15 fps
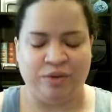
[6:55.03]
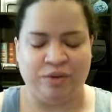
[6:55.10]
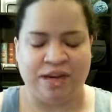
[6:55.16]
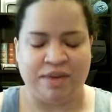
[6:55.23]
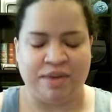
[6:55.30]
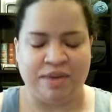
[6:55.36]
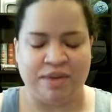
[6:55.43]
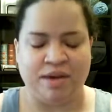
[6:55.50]

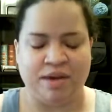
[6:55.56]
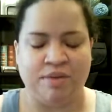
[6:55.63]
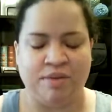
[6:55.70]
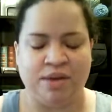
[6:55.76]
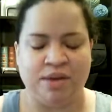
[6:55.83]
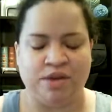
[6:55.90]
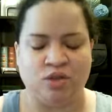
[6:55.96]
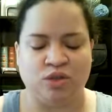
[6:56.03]
when I
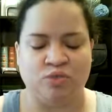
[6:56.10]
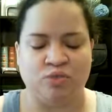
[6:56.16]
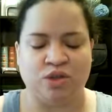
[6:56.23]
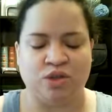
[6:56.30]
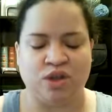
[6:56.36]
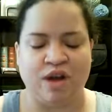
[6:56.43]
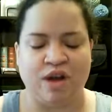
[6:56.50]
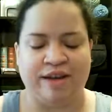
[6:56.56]
become a
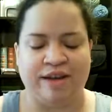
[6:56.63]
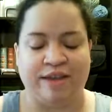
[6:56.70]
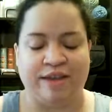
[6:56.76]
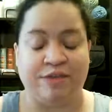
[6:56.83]
superstar